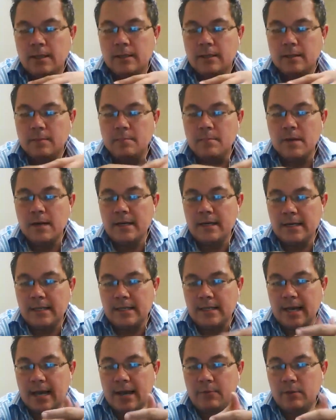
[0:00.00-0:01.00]
the money
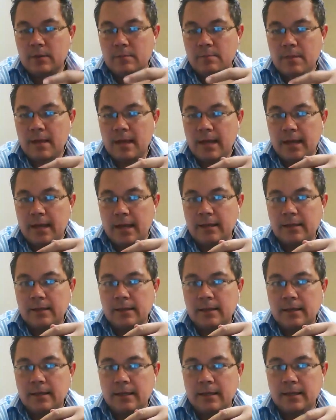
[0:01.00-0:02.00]
that I would make
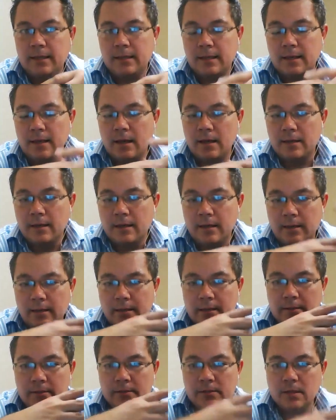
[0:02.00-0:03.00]
in
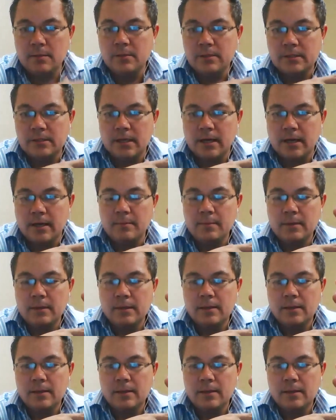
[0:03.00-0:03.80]
the summertime,